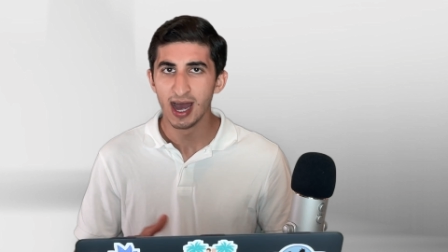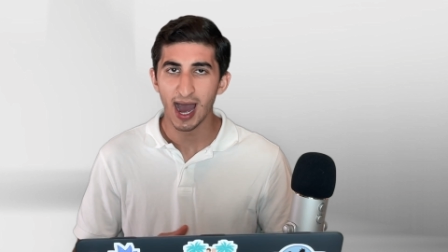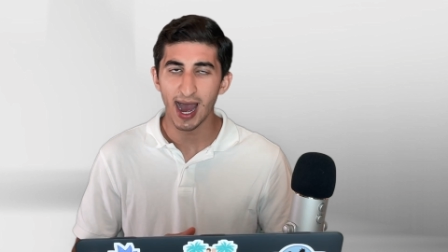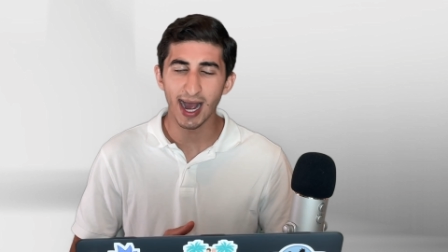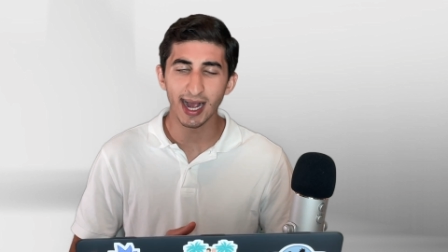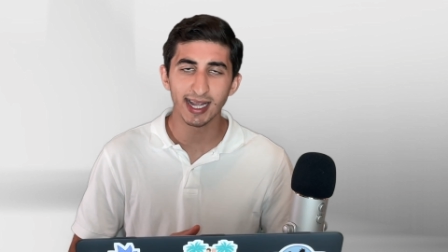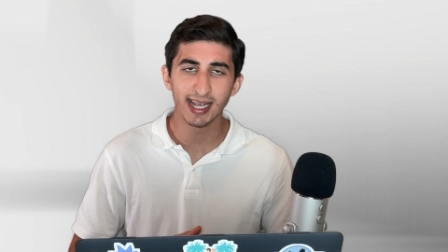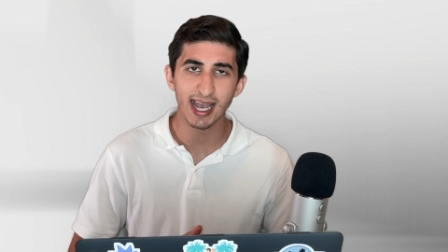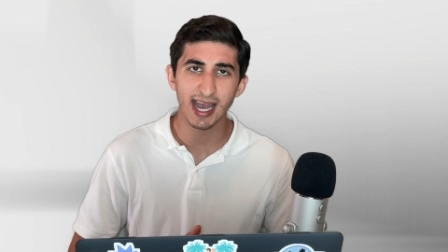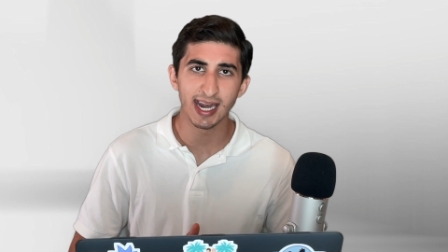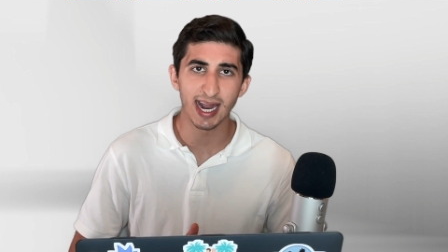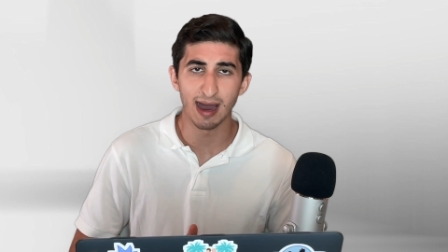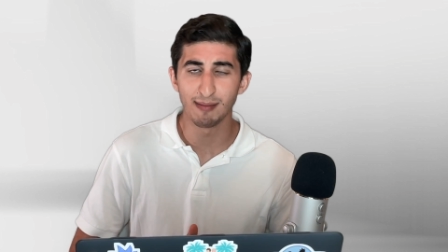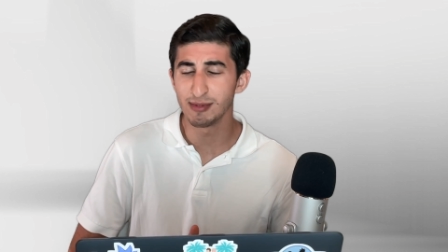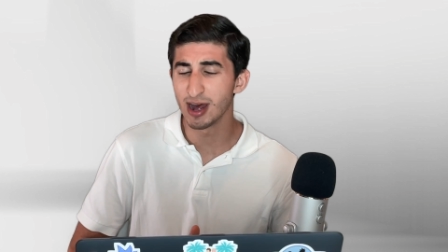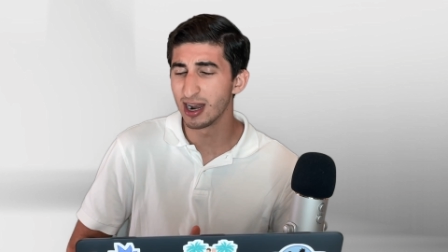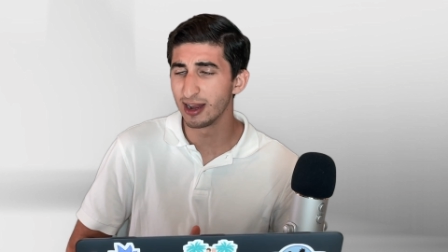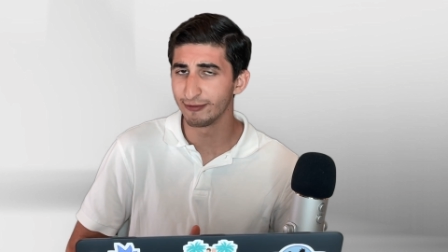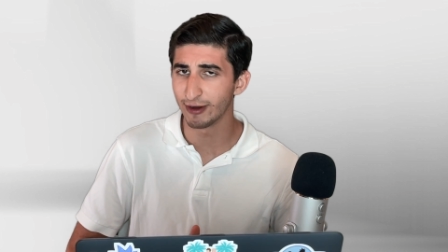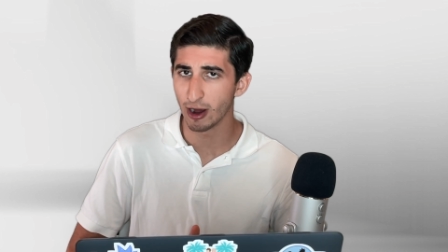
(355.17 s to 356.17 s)
Again, I'm
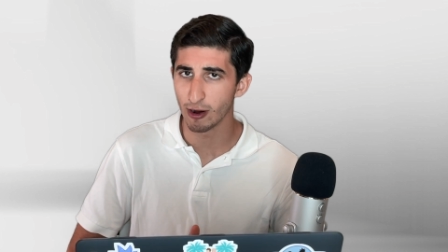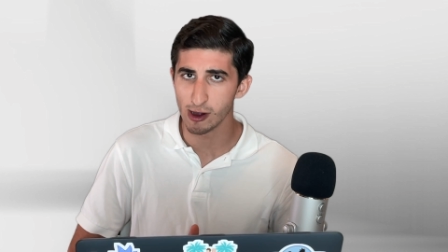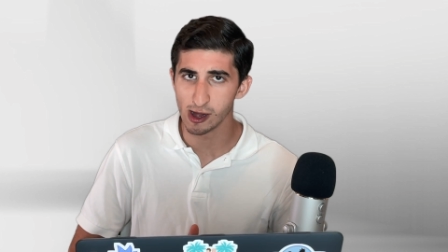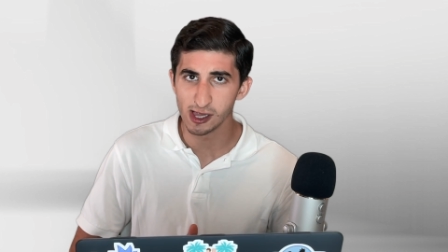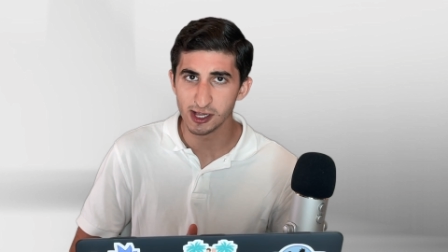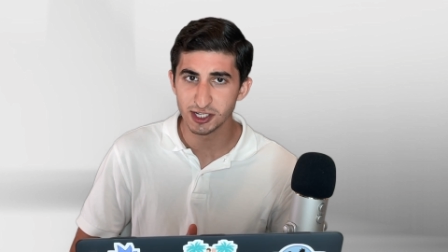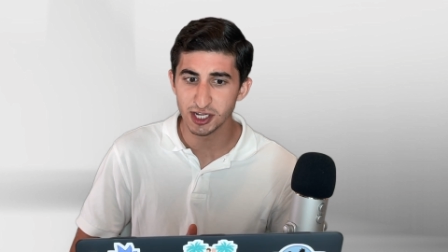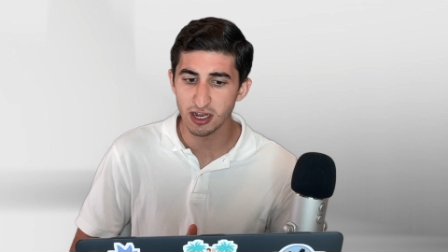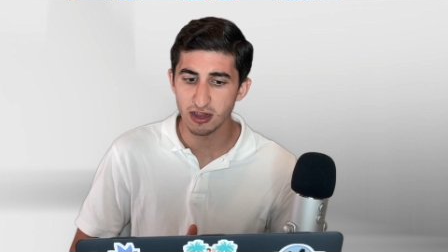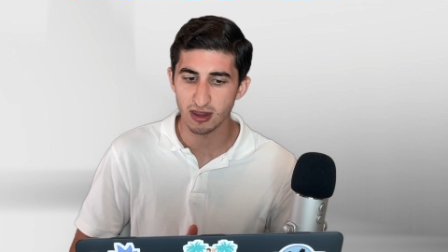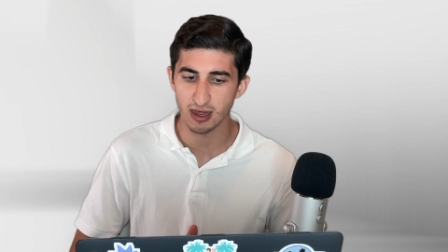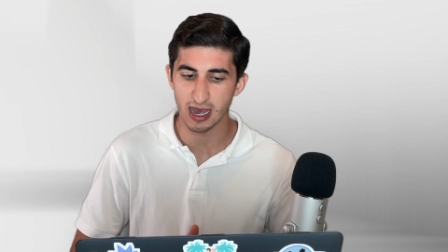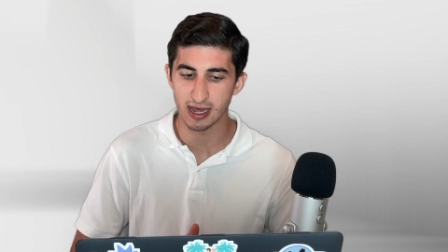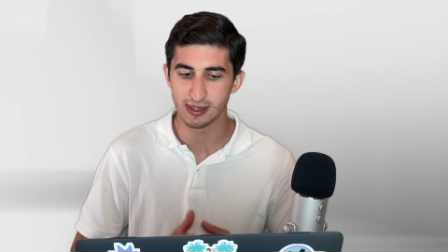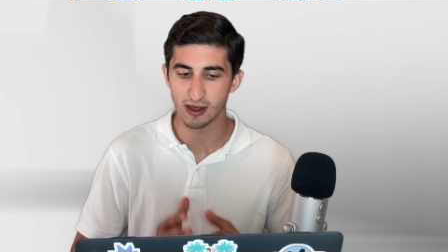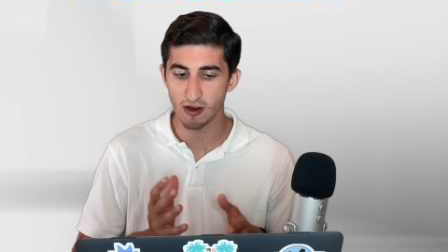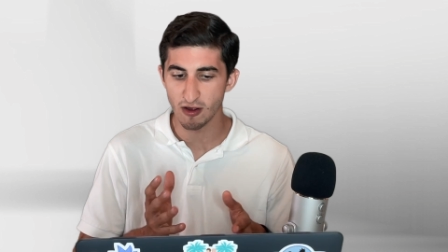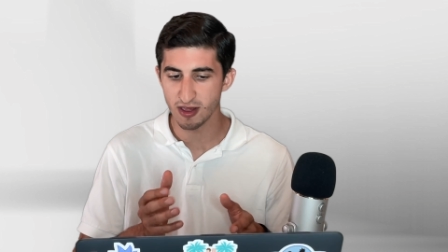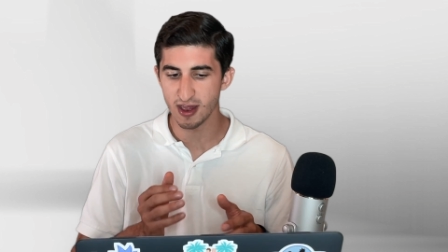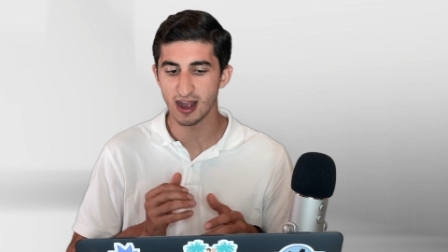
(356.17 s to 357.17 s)
not a virologist, and
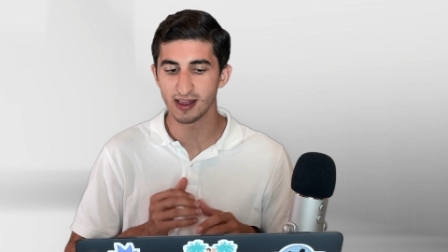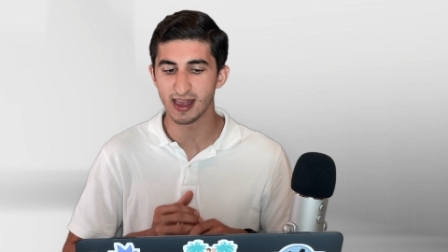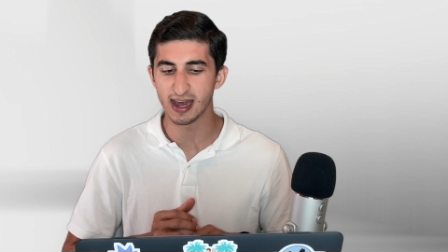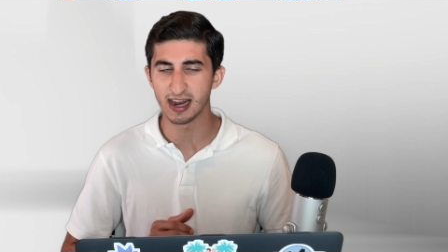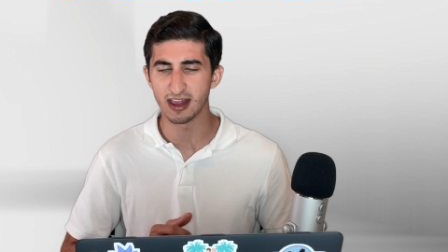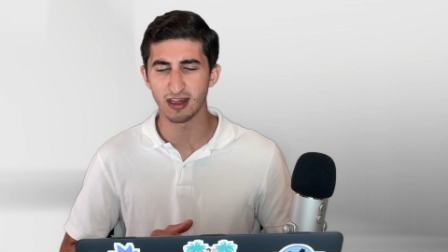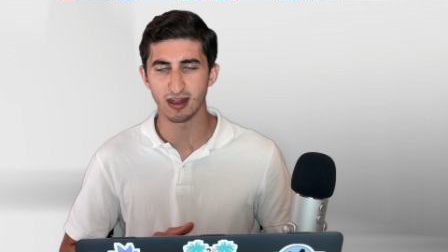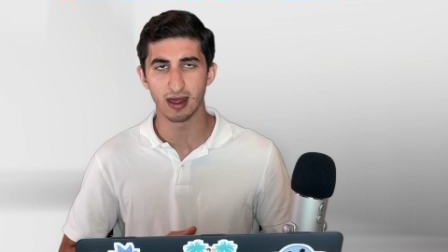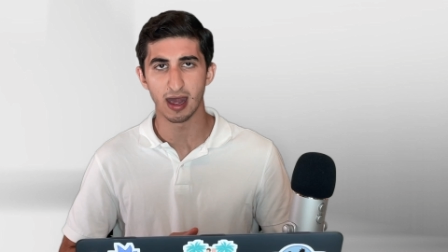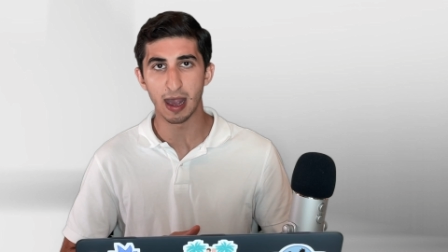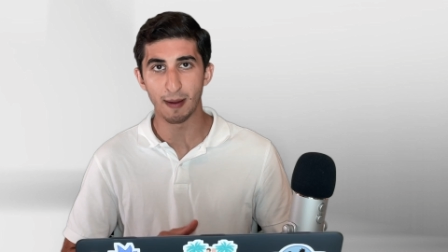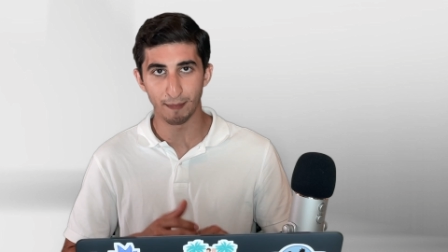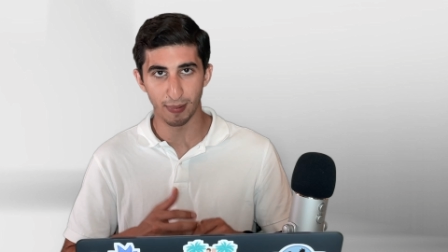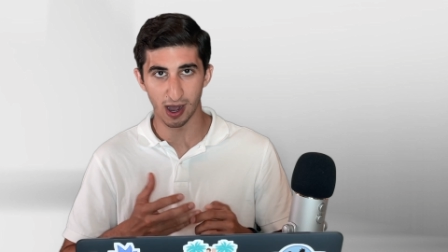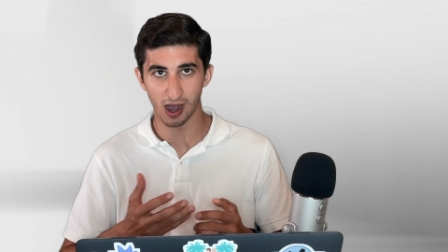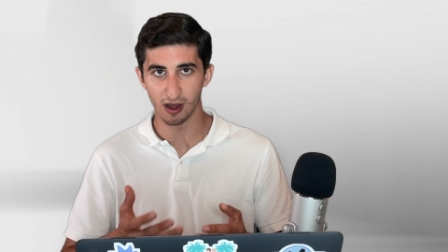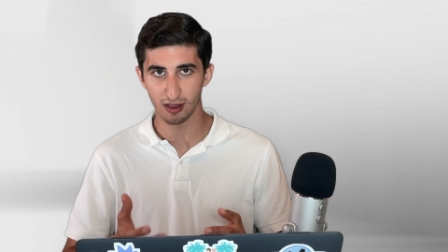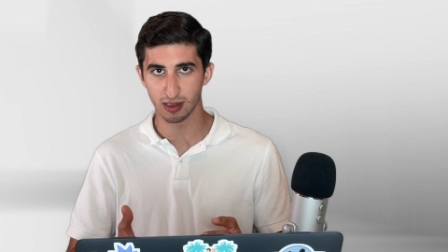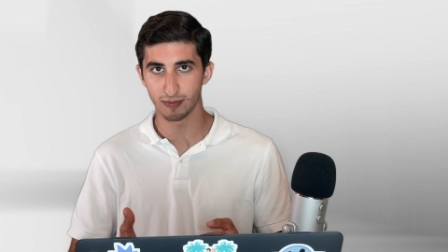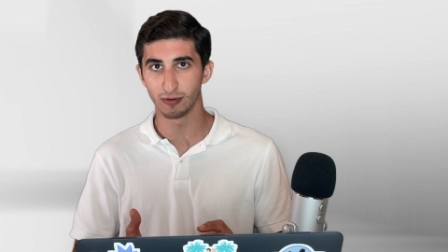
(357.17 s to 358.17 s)
they're saying that it's
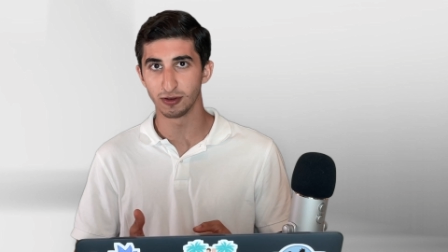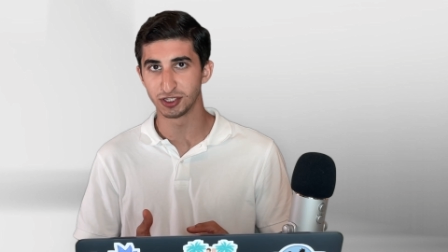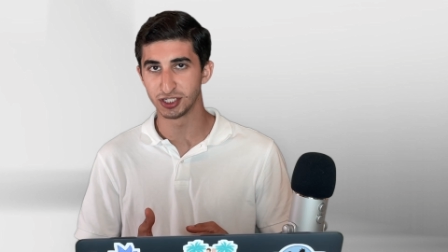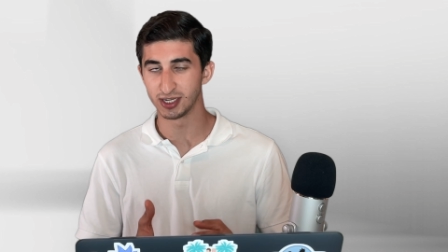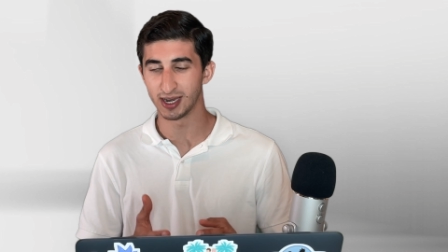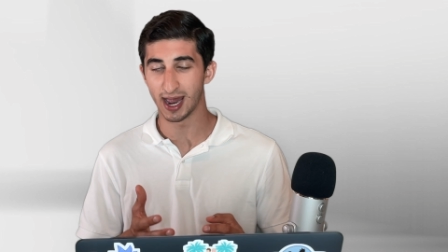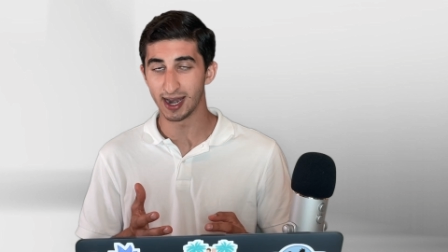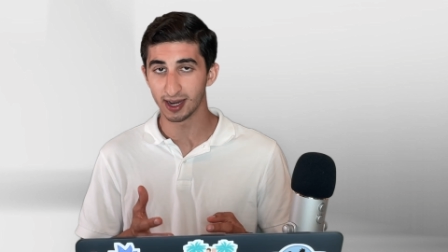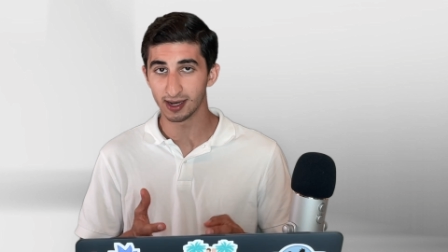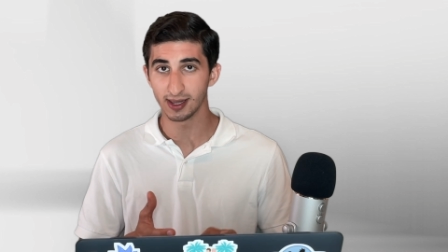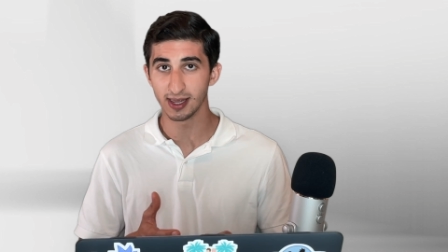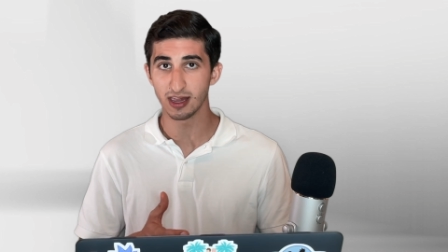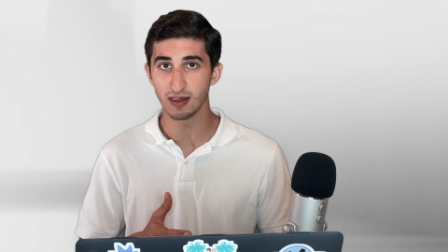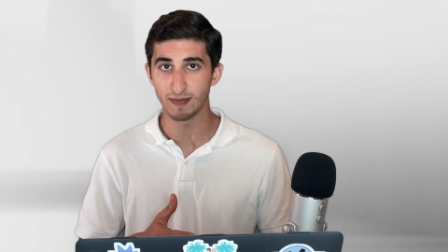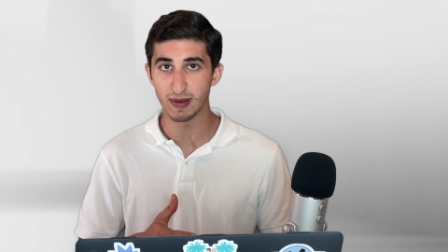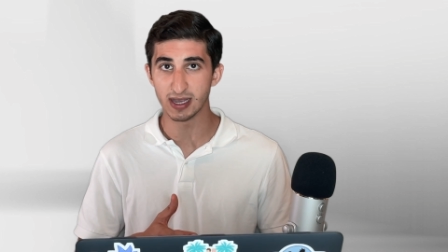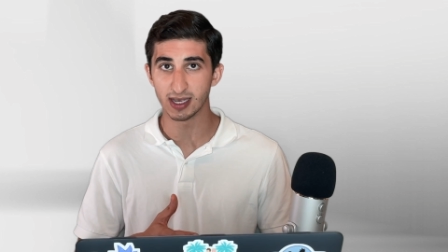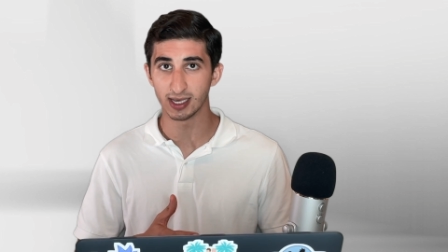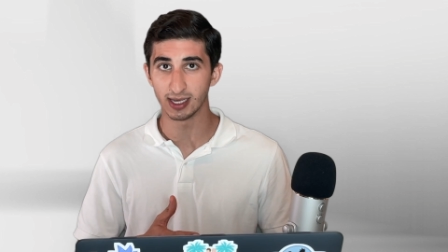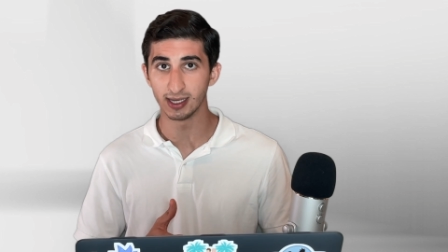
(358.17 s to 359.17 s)
impossible, genetically
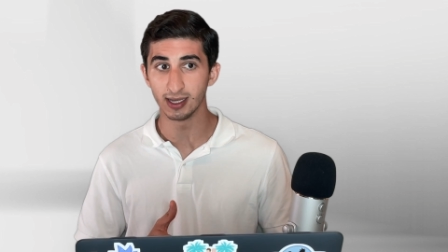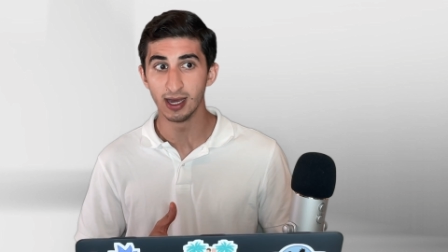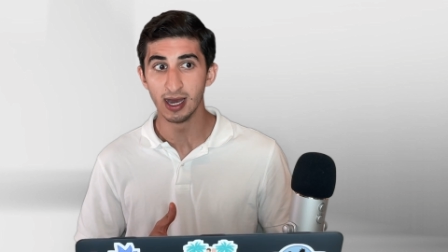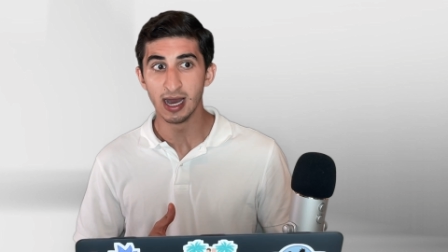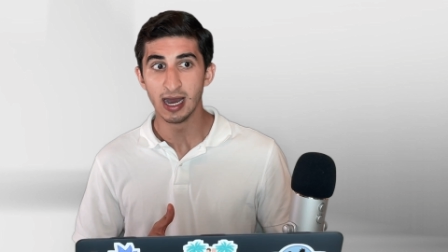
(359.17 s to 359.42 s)
speaking,